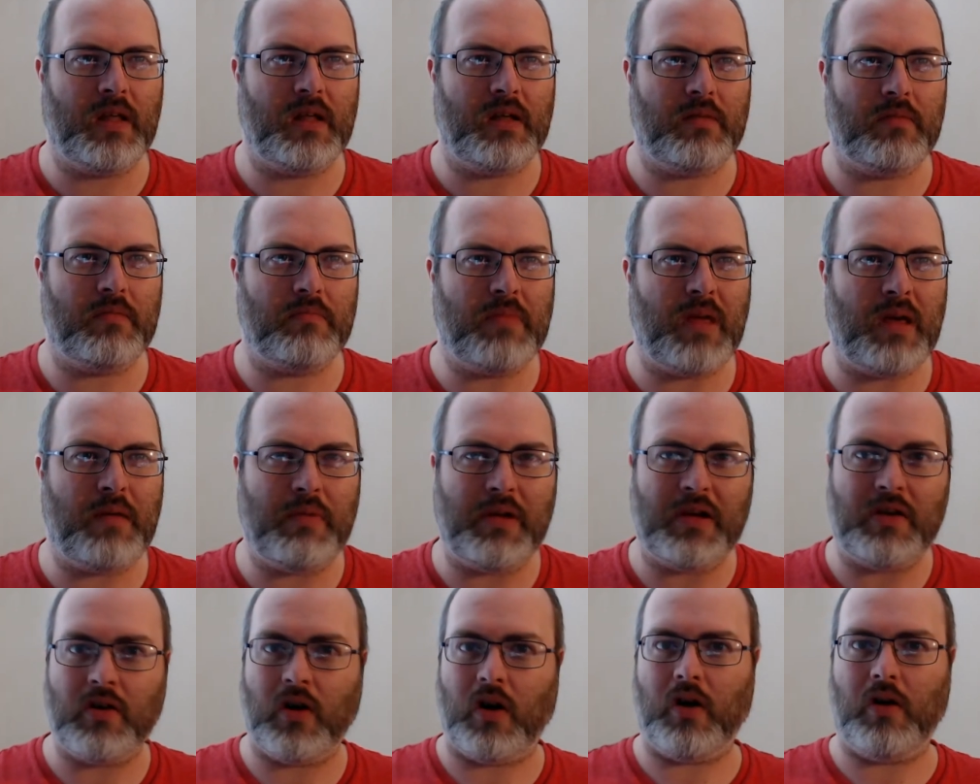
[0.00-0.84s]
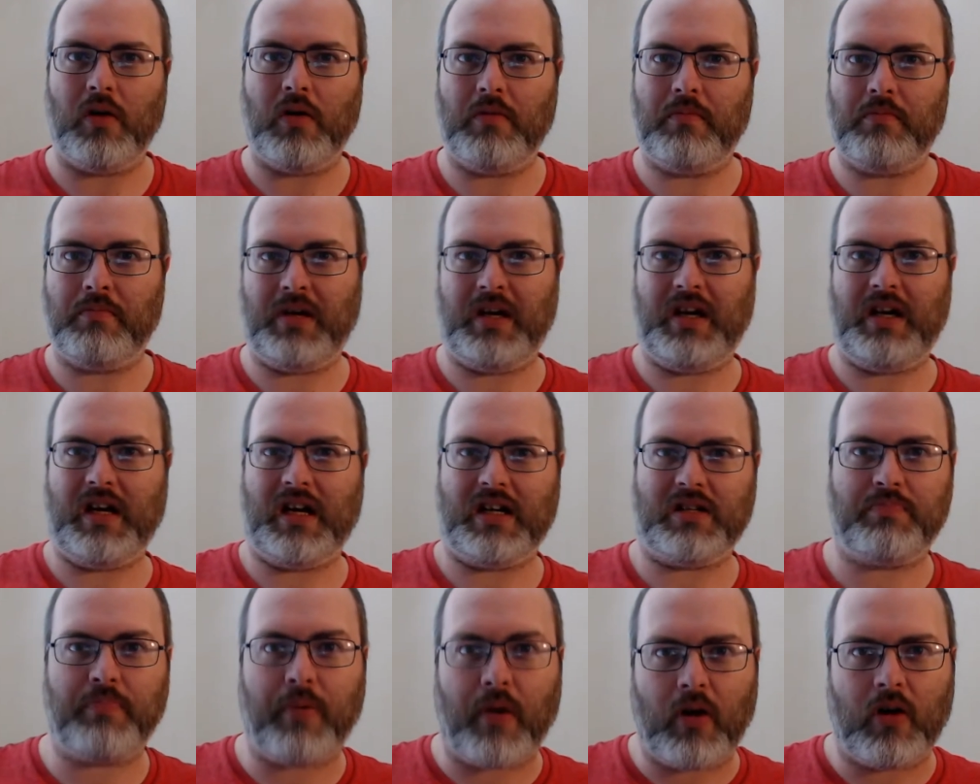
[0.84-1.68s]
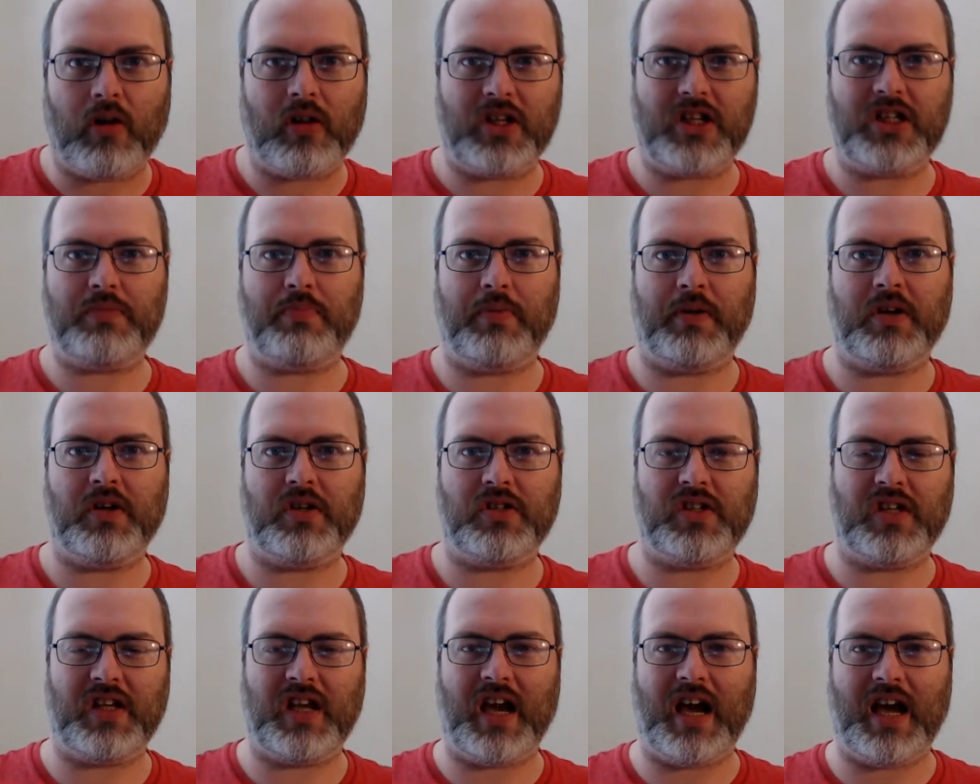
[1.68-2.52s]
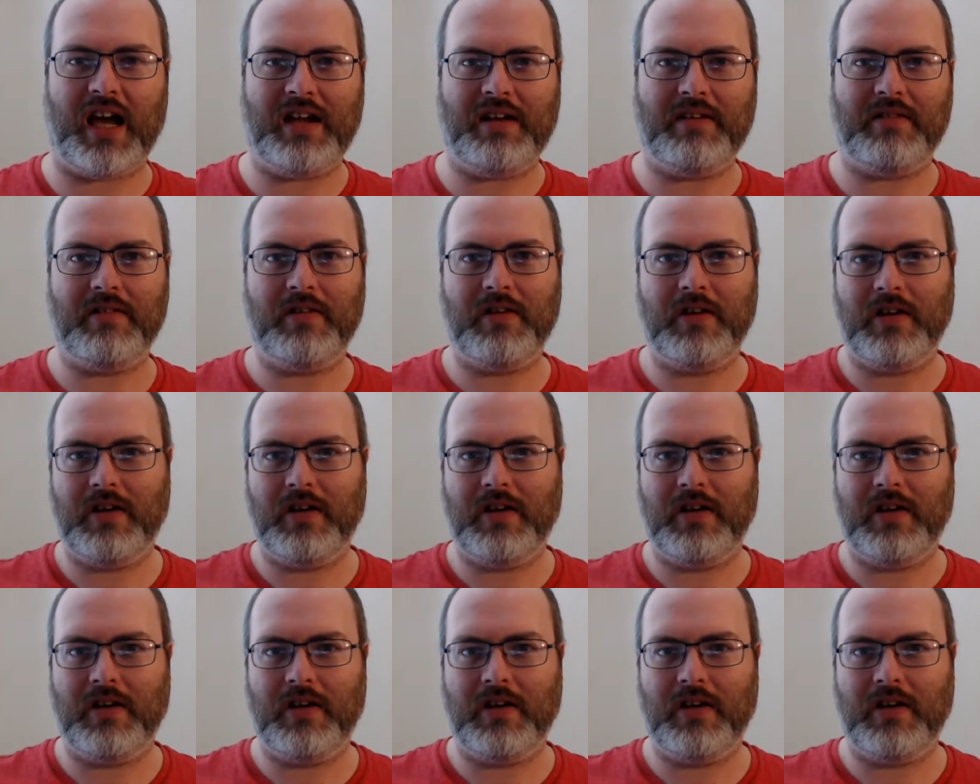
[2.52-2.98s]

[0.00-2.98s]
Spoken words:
maybe not be as polished because they can't